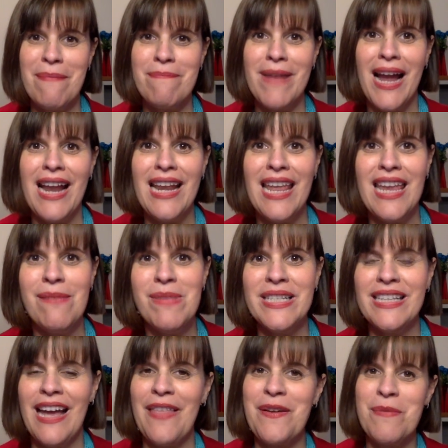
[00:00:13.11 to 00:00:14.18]
My name
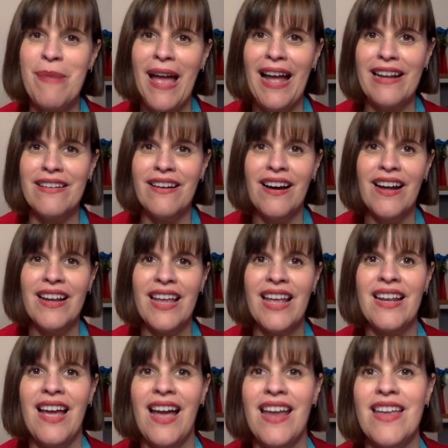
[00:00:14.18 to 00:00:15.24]
is Heather Patenaude,
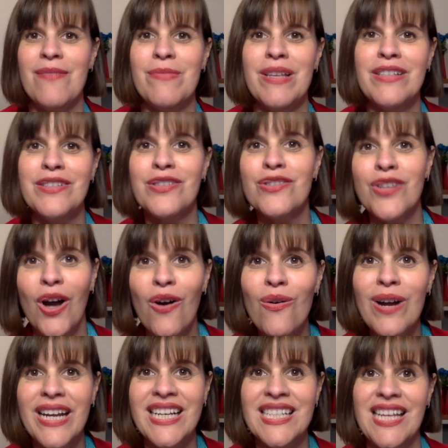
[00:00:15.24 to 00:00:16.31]
and I am
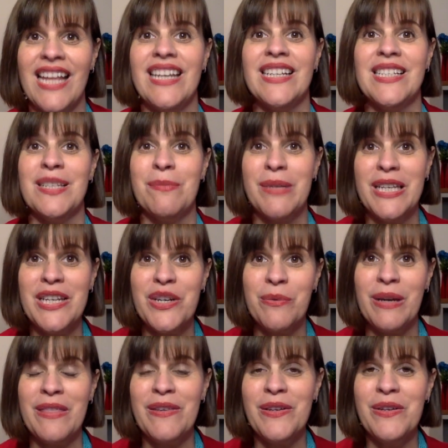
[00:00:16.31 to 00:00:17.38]
so excited to be here
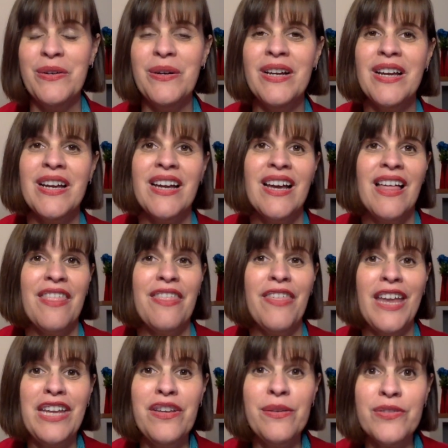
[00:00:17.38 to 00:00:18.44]
with you.
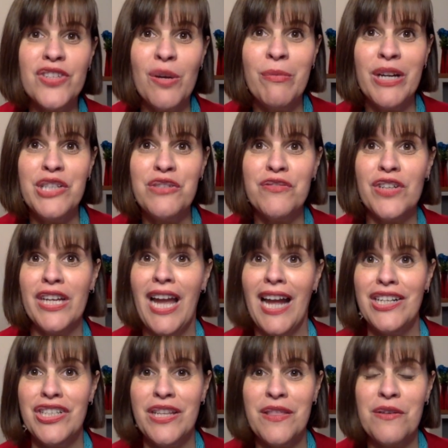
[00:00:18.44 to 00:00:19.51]
Thank you so much for
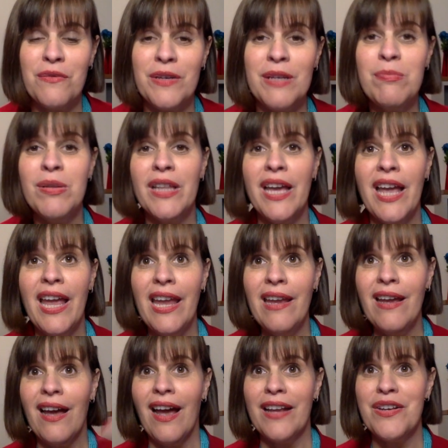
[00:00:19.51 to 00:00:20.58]
catching the
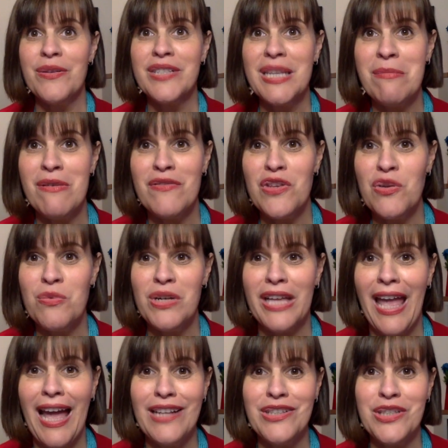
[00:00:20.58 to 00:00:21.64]
replay. I know some of you will
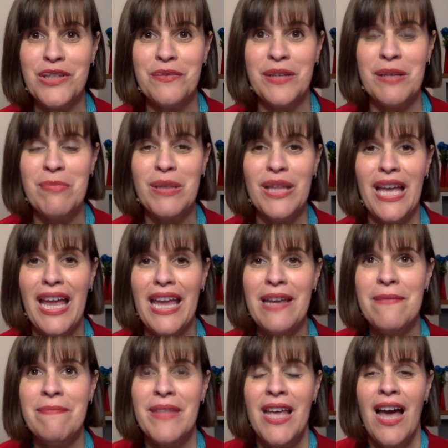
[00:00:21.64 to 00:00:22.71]
catch the
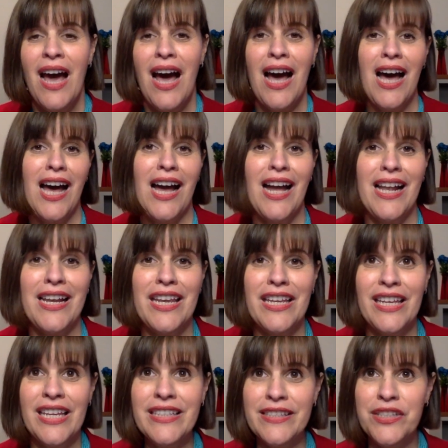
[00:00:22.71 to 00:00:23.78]
replay on
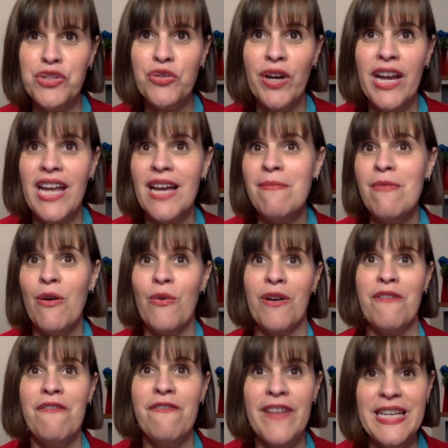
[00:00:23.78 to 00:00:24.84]
Instagram
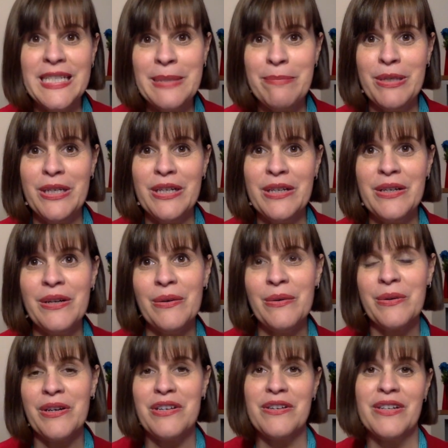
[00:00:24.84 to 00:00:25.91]
or Facebook,
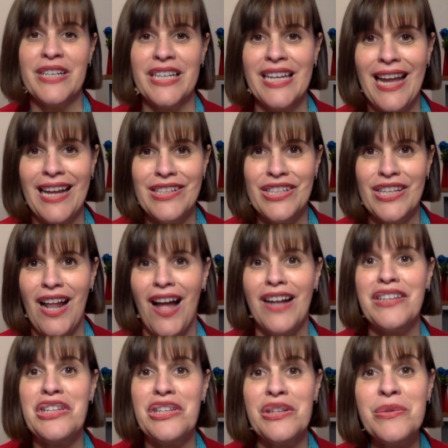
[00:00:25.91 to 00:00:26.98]
or you're going to catch it
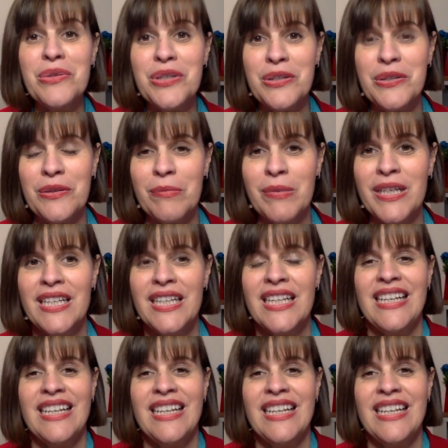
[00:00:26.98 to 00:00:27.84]
on YouTube.